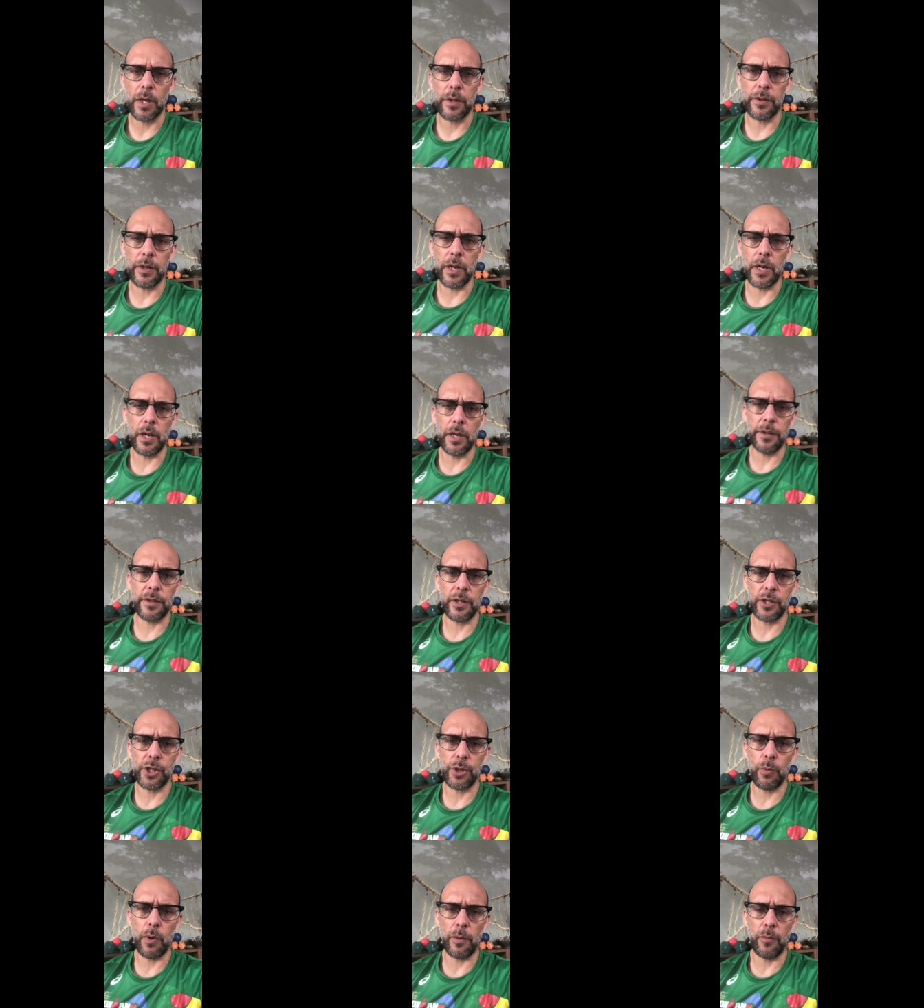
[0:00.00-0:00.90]
the,
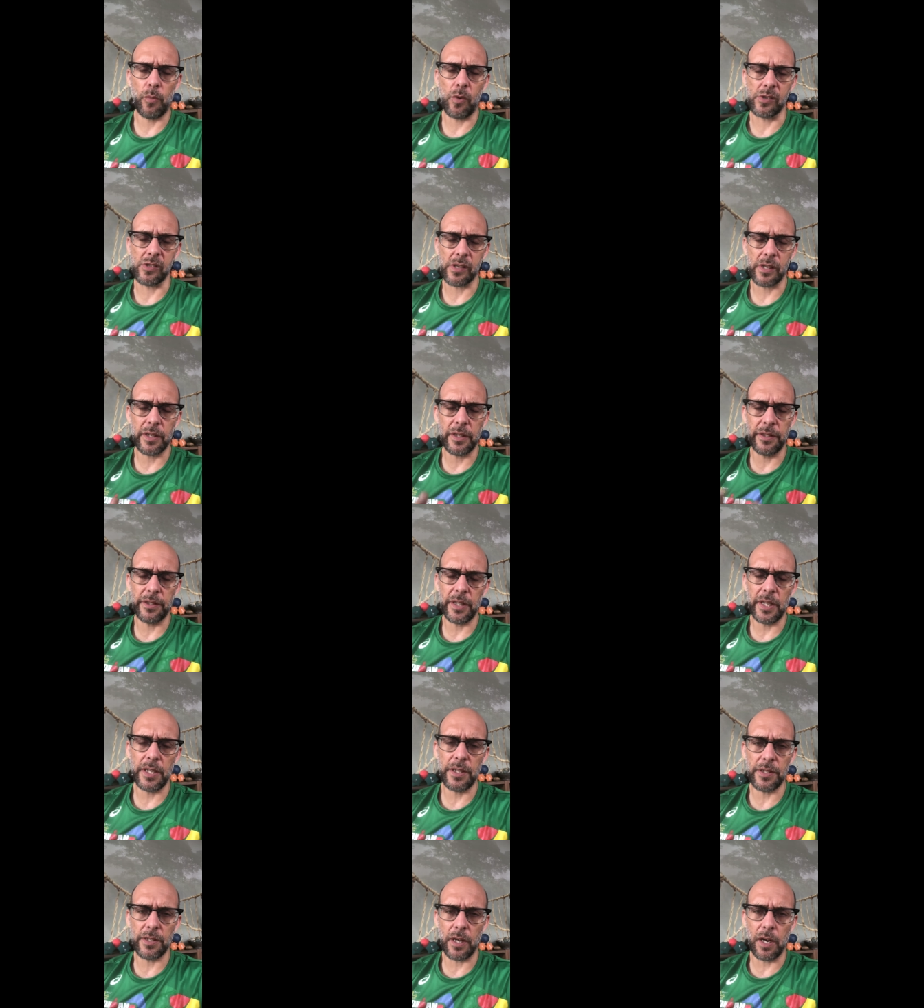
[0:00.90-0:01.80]
that she went wrong and
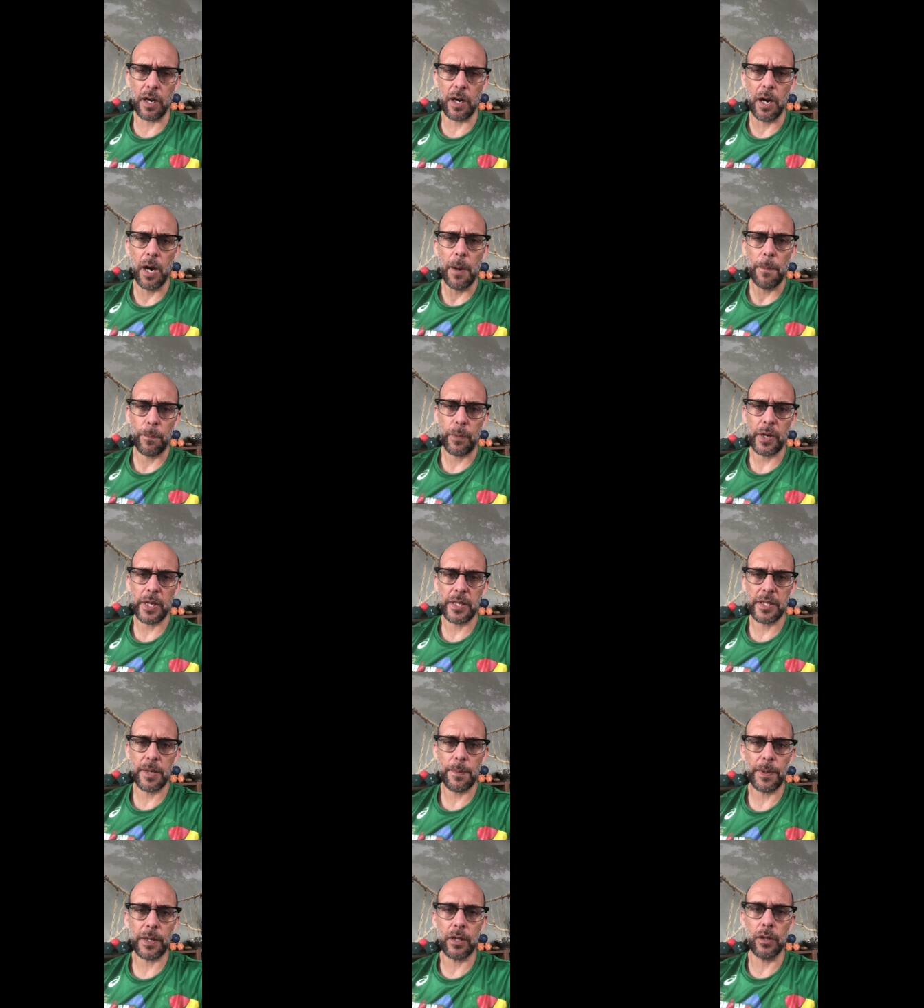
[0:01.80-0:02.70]
these are
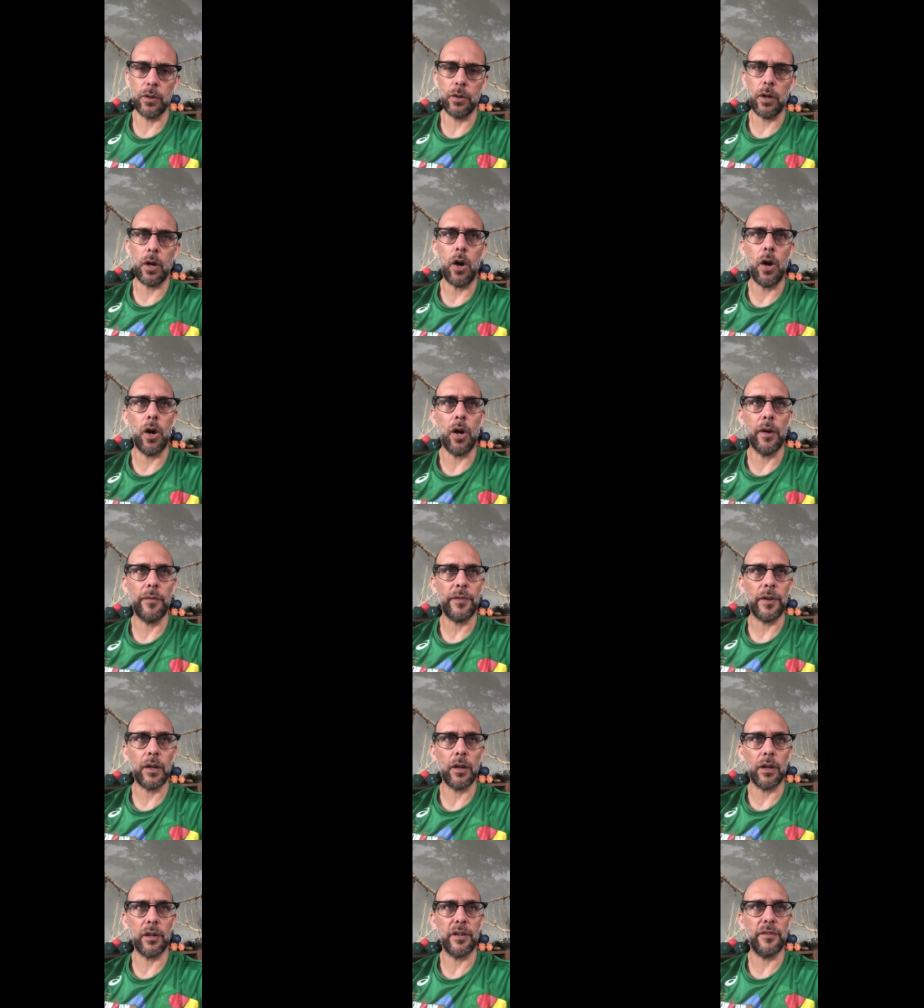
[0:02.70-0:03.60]
pretty typical
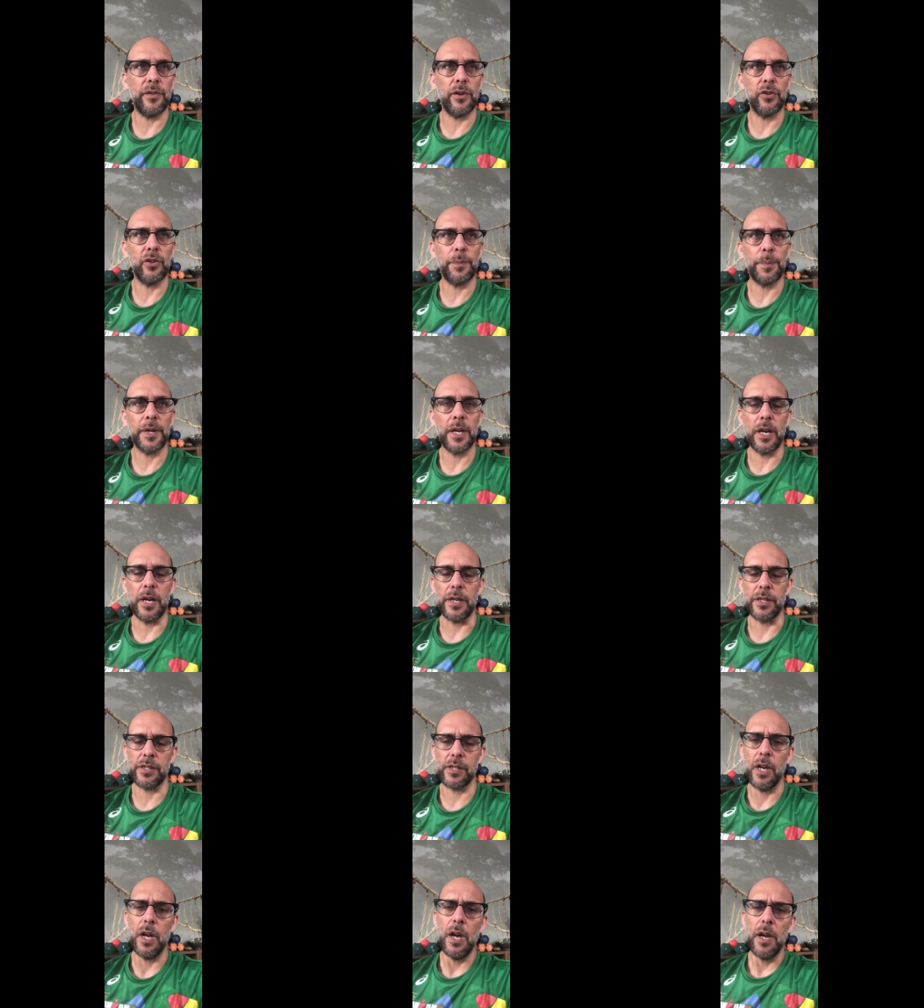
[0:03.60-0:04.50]
of a lot of
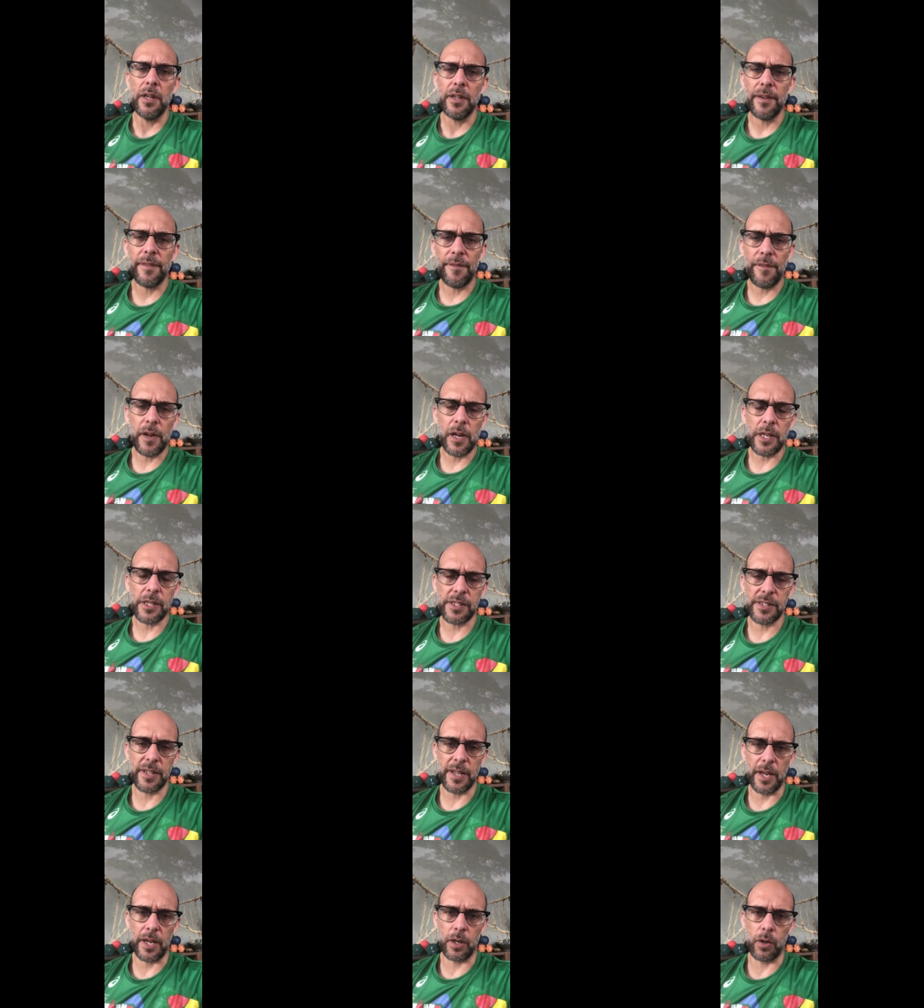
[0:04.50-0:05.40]
entrepreneurs. The
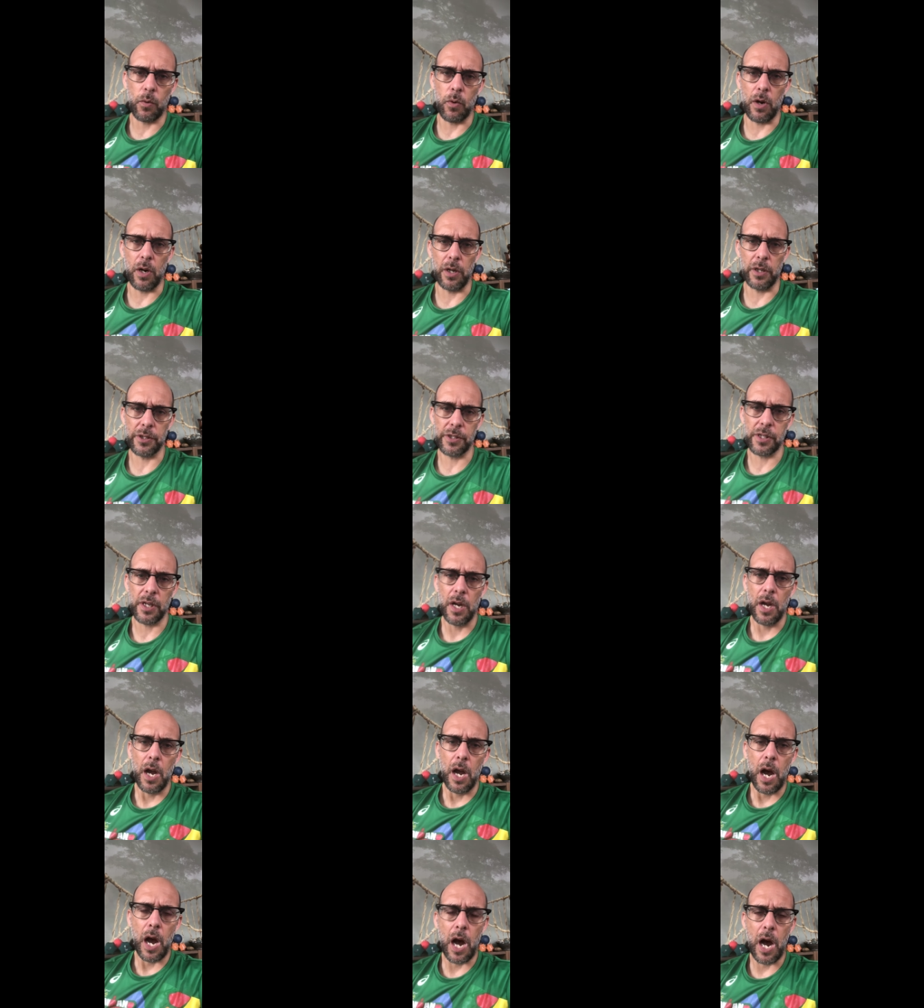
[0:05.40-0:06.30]
first thing was
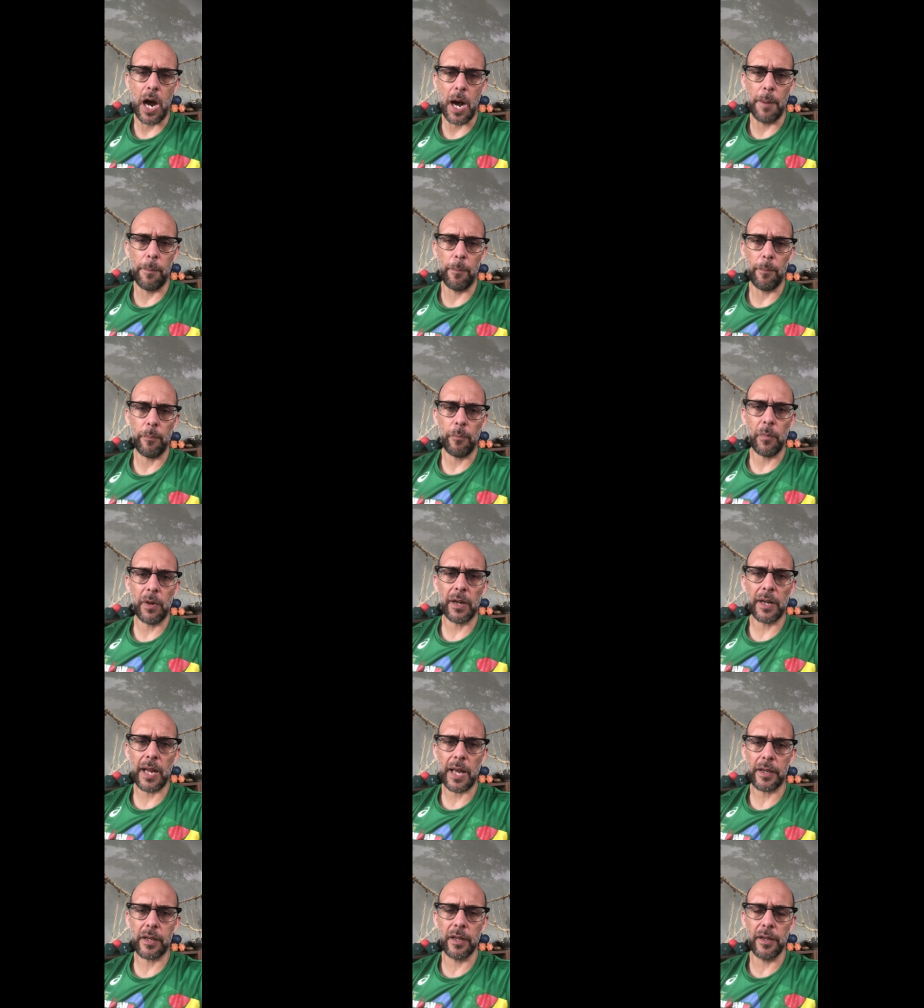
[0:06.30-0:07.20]
um,
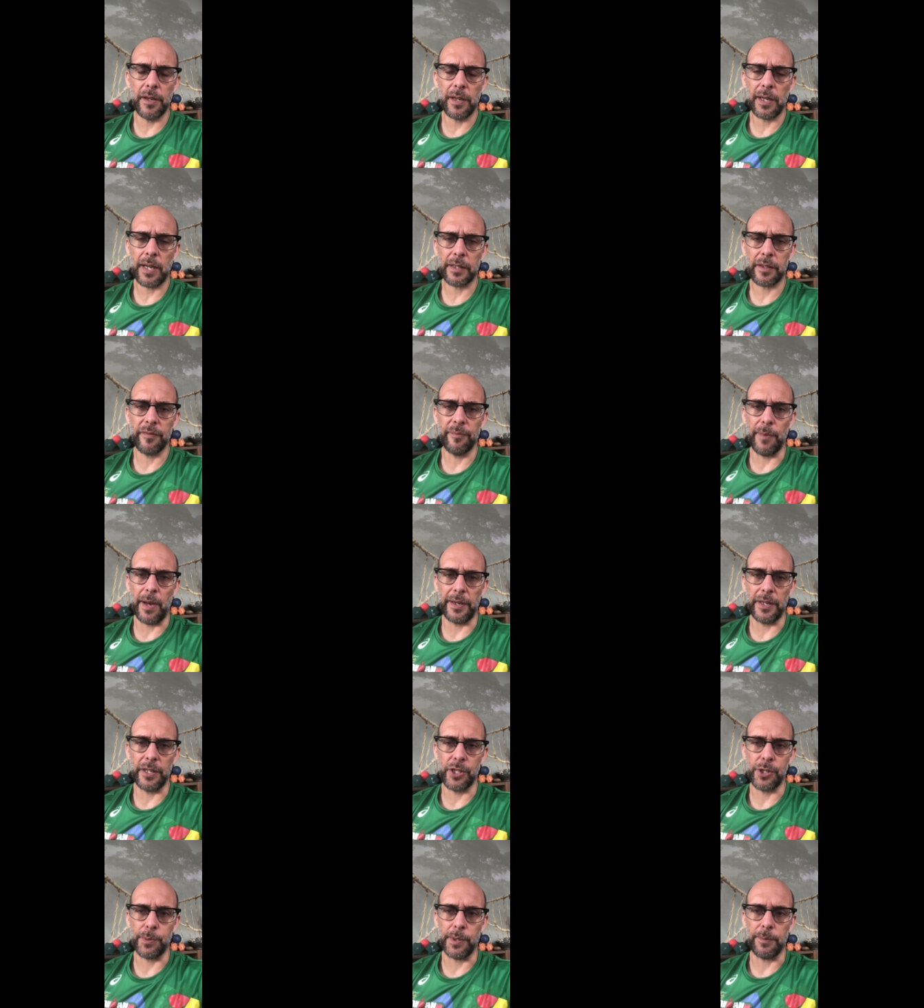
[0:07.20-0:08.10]
lack, of, lack of
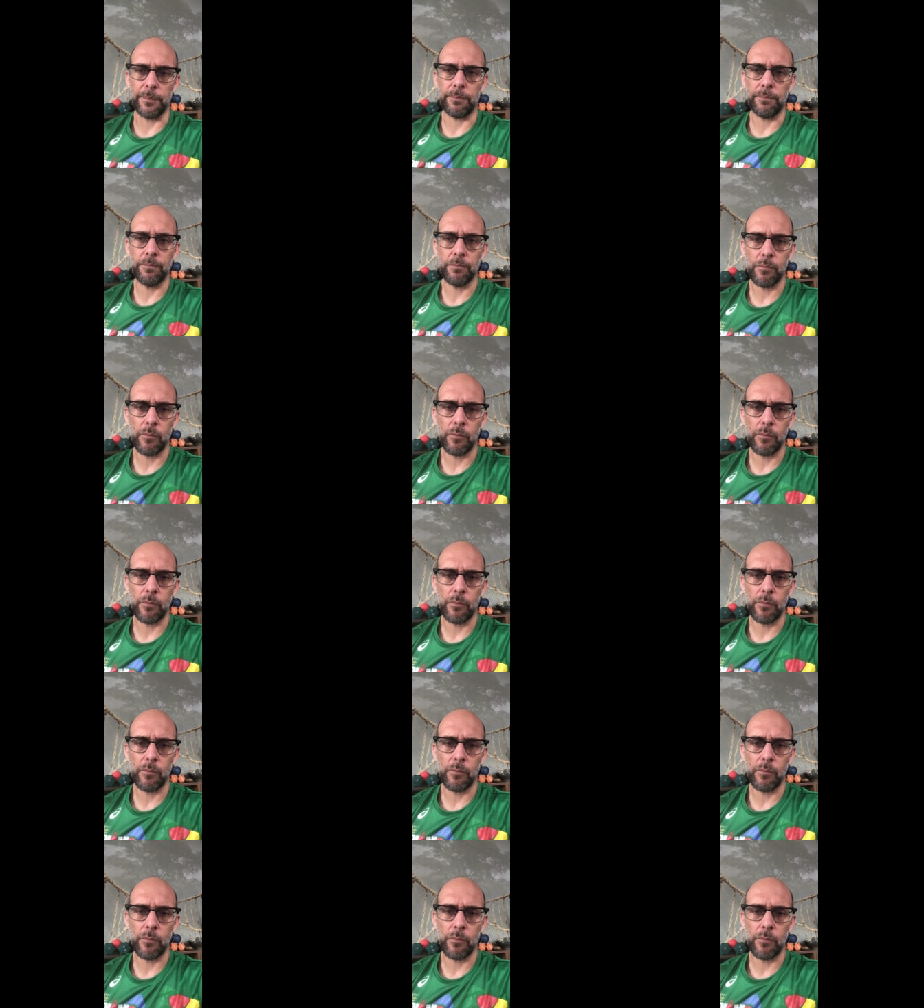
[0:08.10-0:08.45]
management.